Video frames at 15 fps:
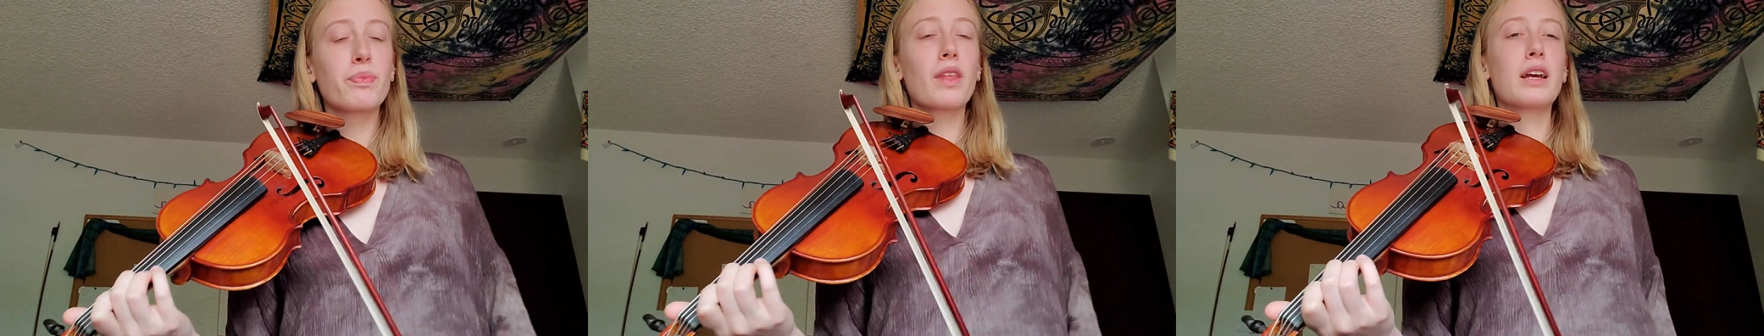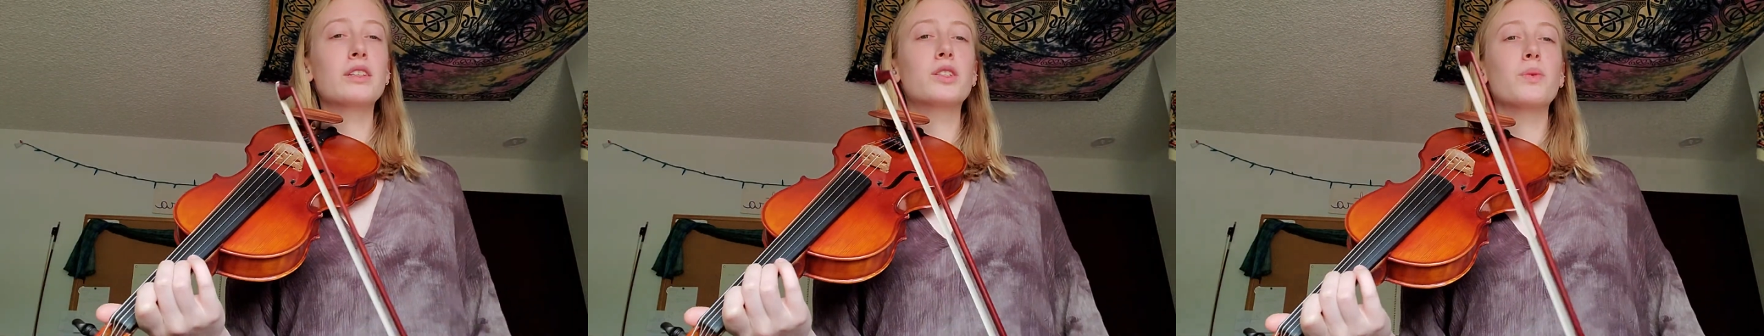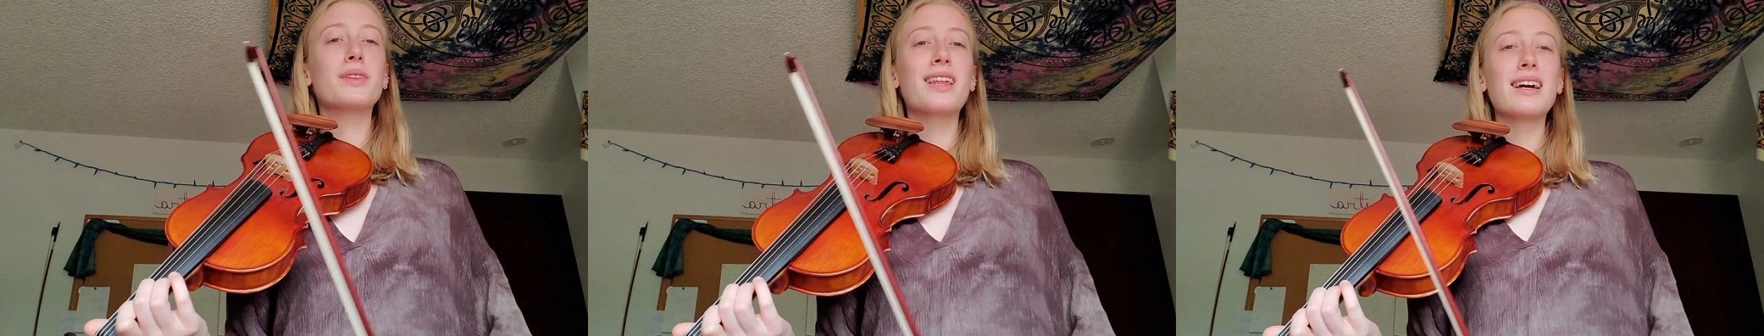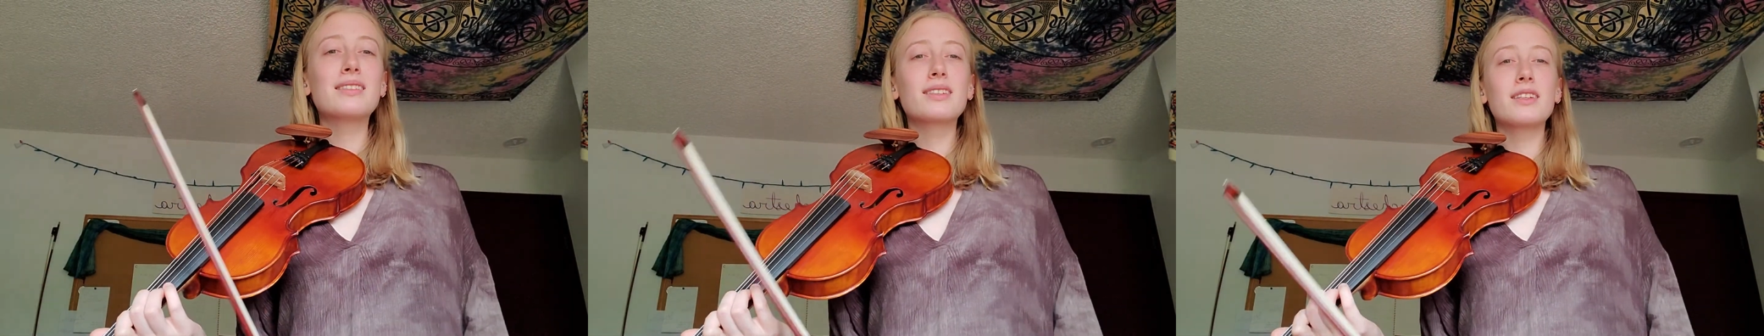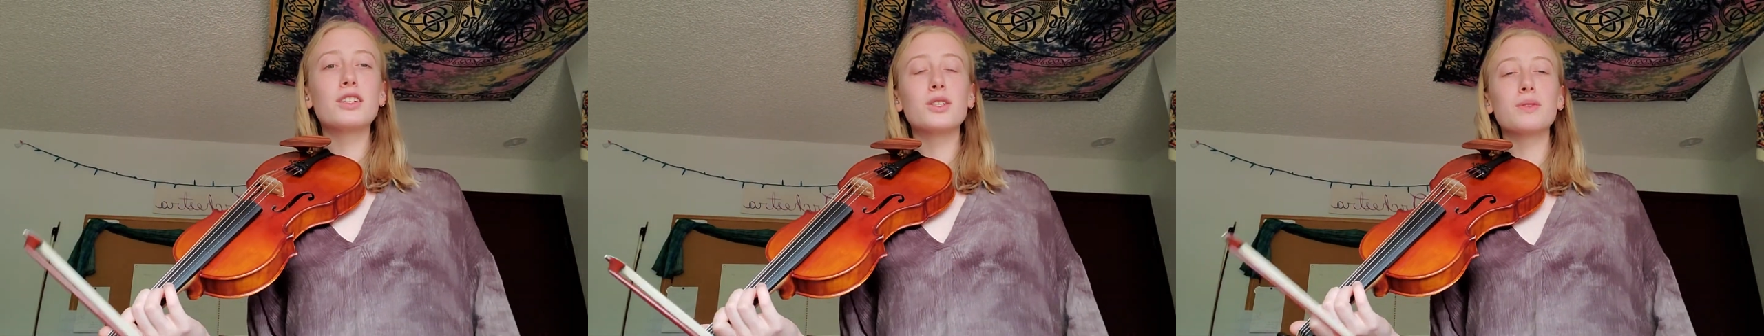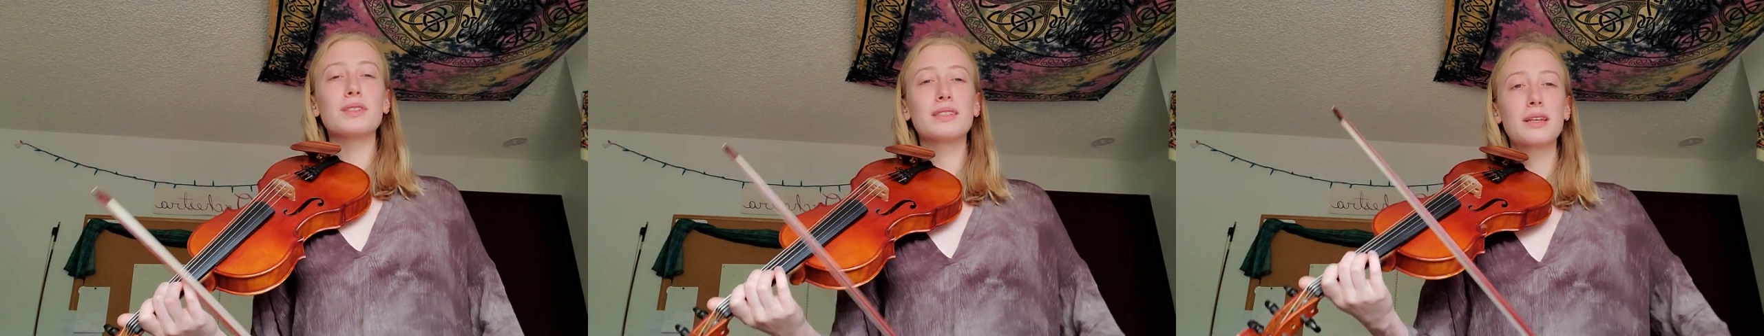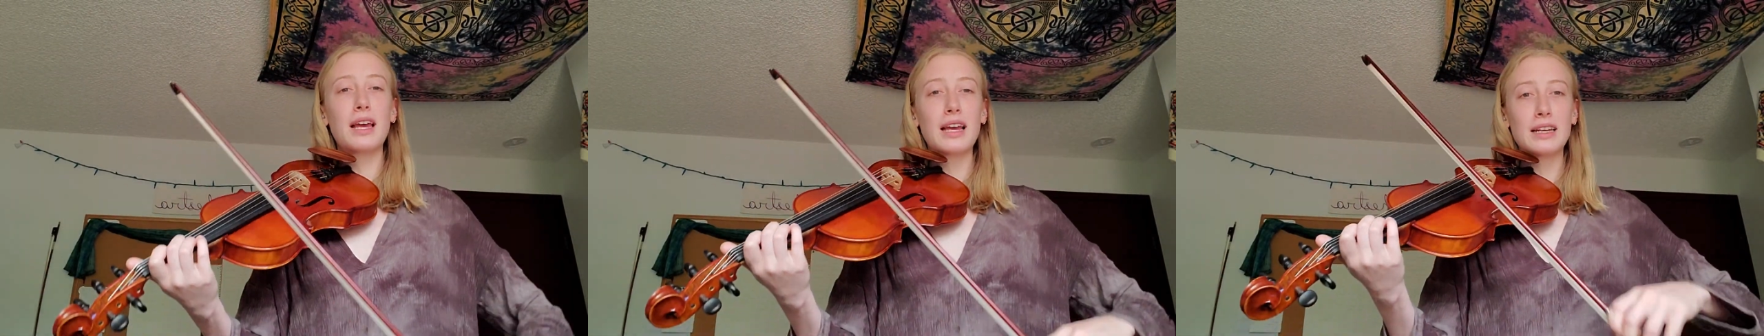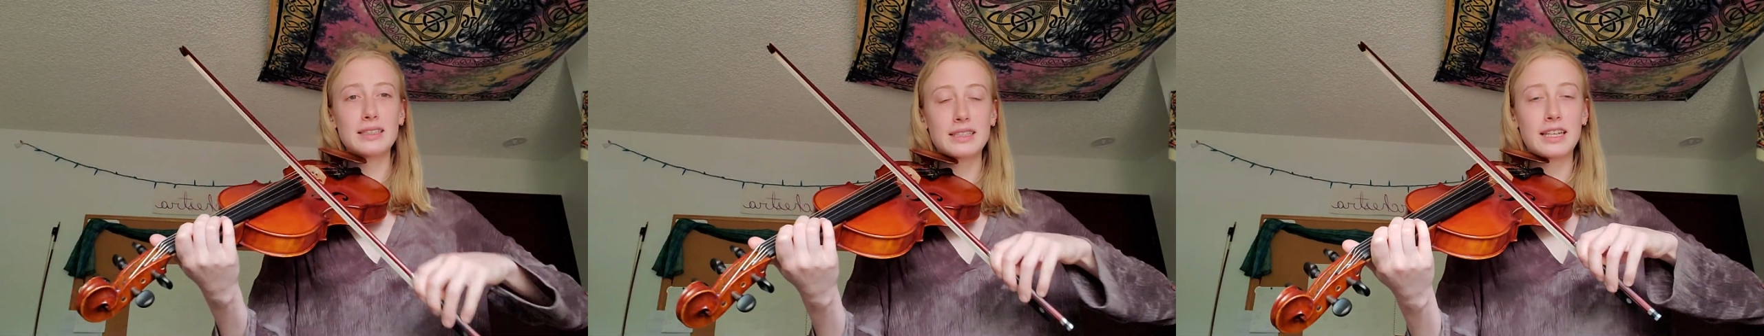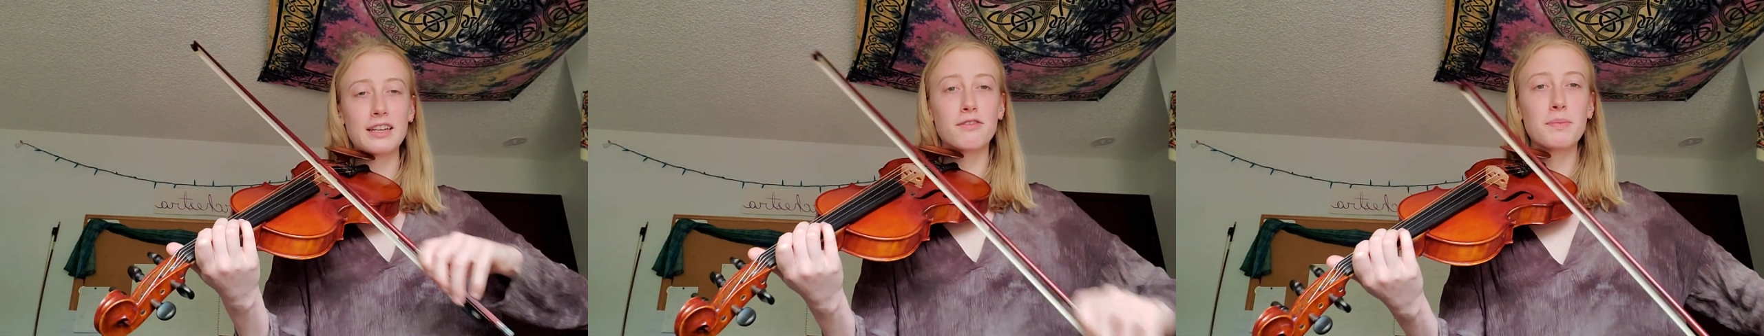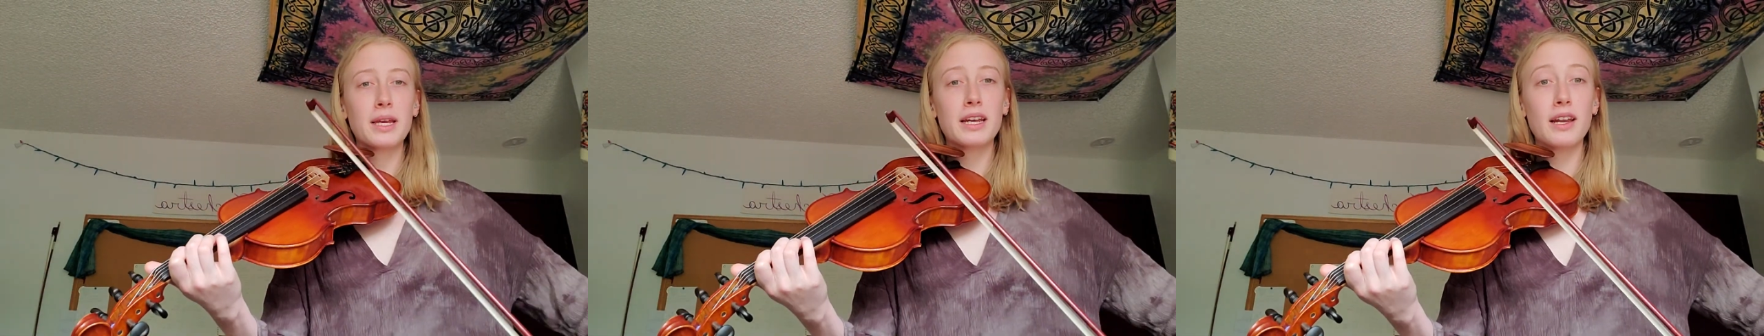And so what that's going to do is
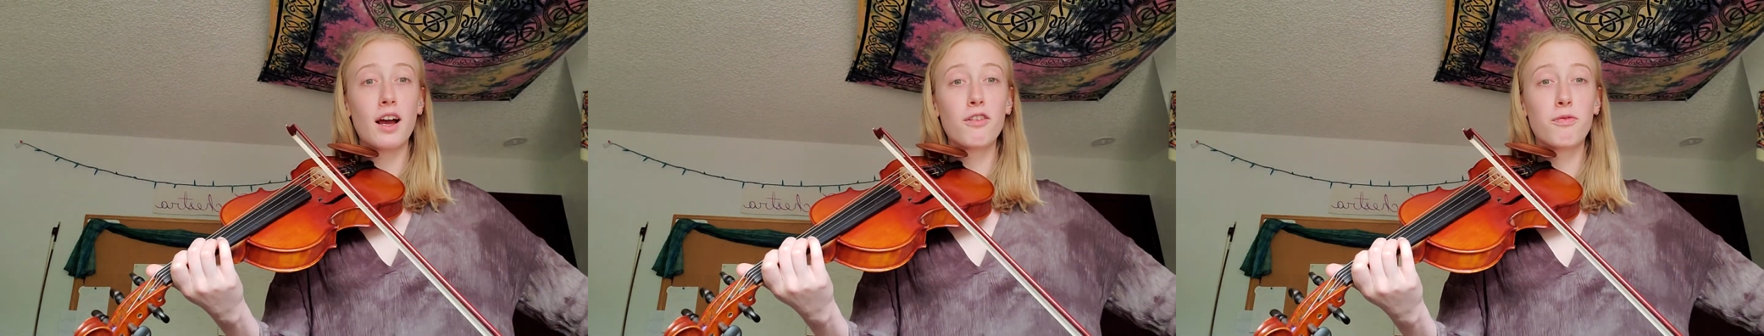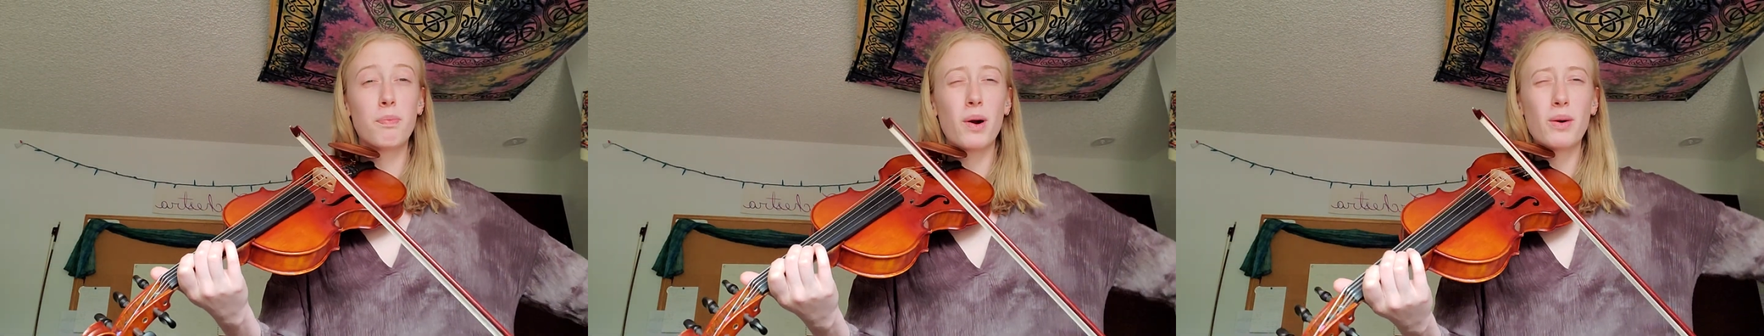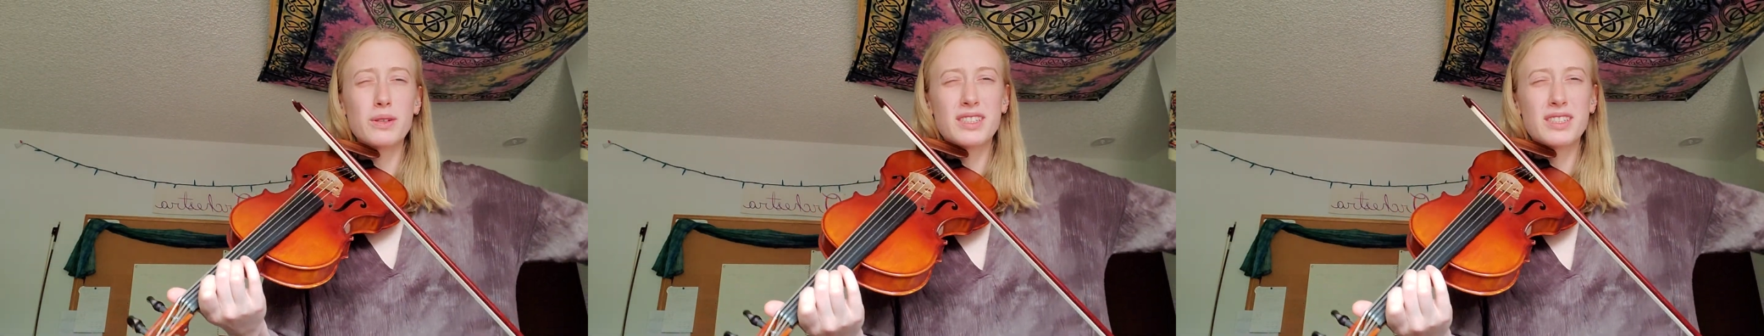give me enough bow